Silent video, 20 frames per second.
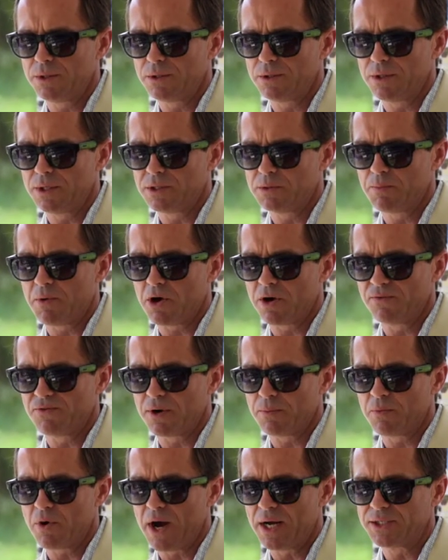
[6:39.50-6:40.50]
is part of our
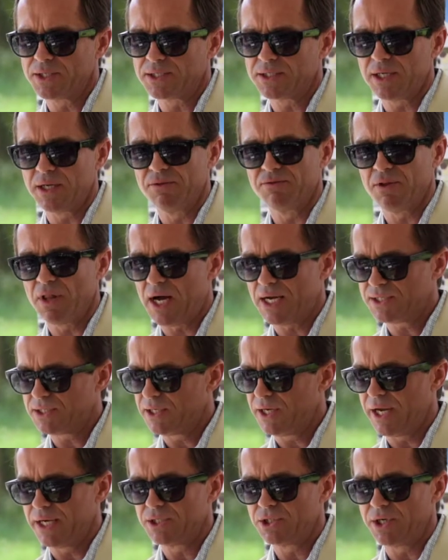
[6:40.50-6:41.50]
project team,
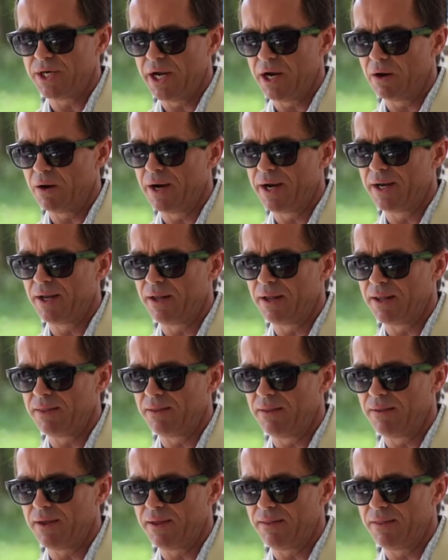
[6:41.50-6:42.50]
Velocity Engineering,
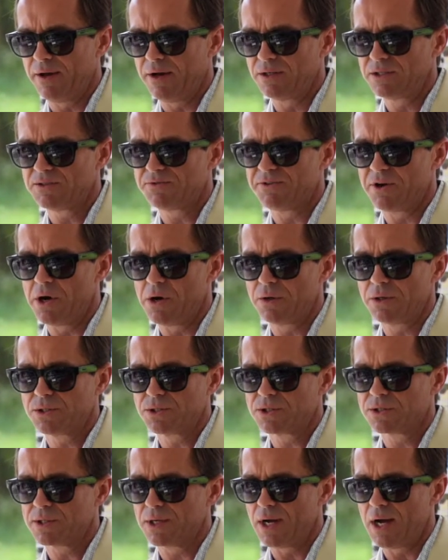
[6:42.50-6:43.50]
and those
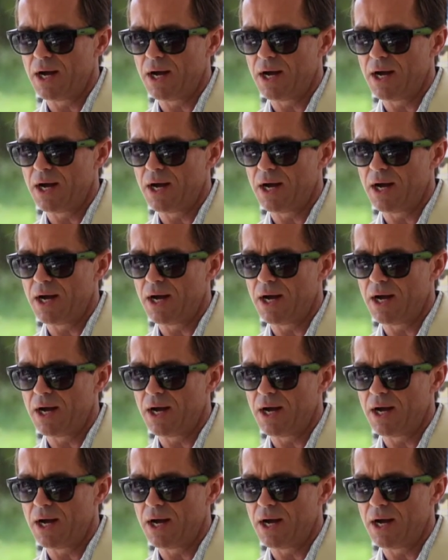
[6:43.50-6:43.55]
folks.